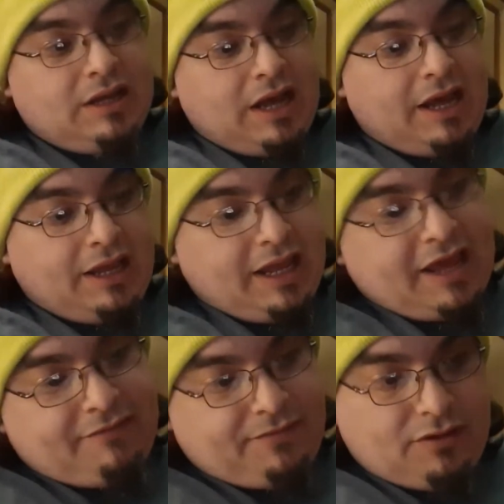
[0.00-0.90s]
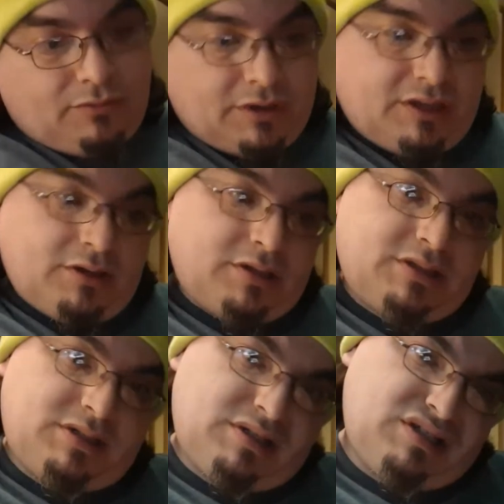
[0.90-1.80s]
I have here what
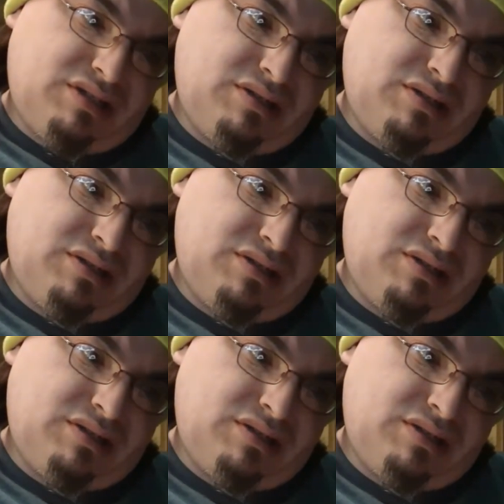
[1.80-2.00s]
looks,